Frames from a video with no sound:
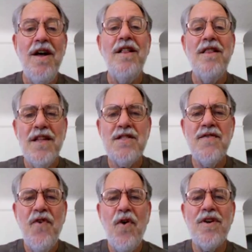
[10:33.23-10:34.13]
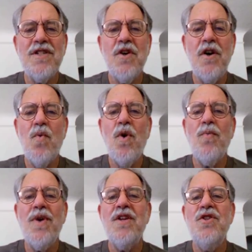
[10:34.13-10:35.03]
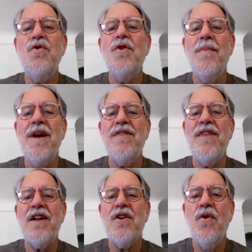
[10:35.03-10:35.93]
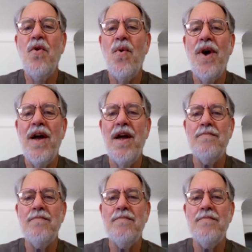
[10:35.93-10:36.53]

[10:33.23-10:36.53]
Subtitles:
let's focus on what we can do to make that go away.